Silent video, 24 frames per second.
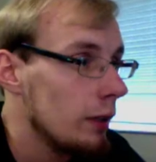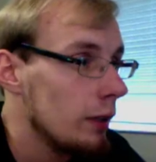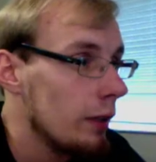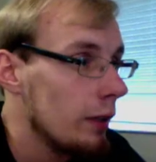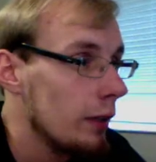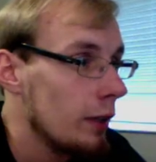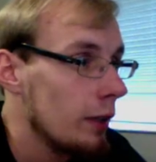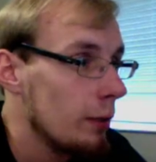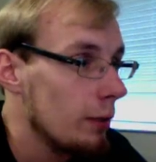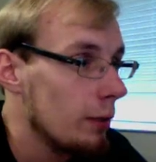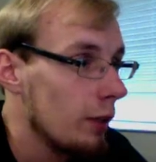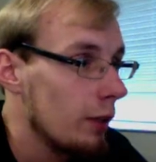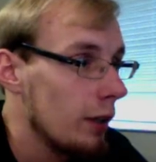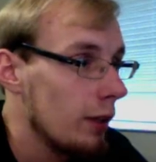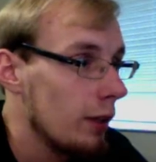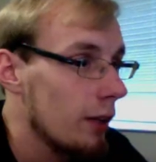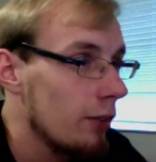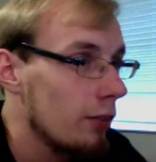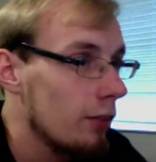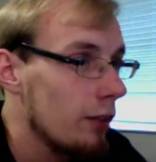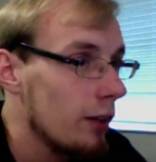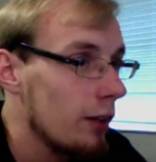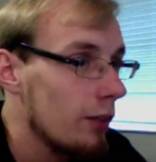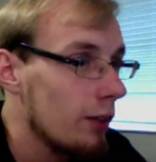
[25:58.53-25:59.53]
I'm trying to
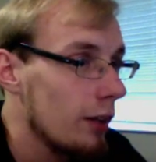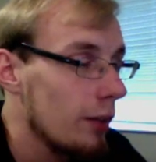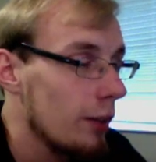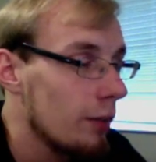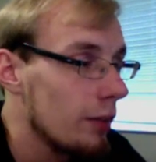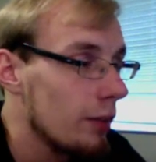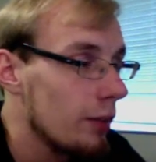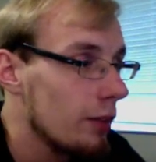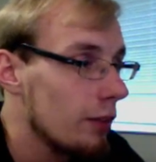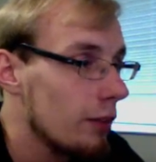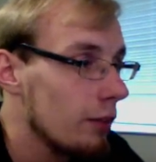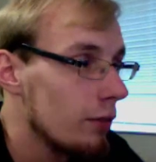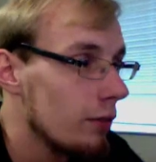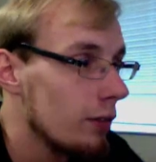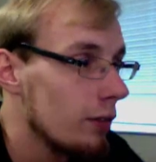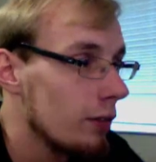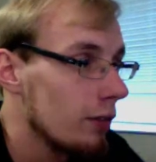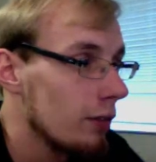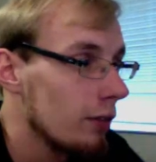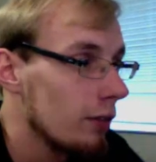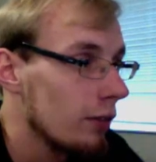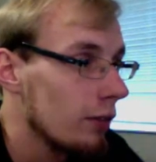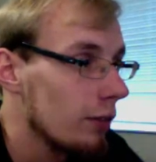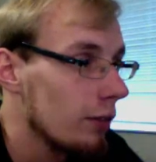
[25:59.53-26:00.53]
stretch out these
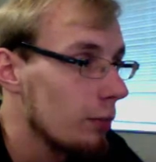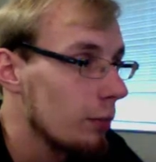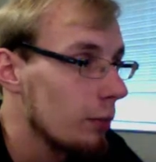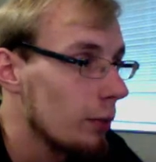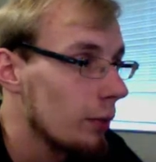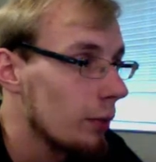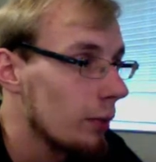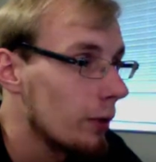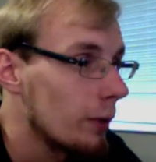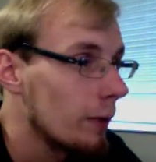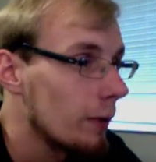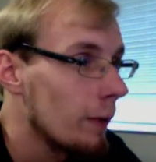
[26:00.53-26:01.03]
divisions more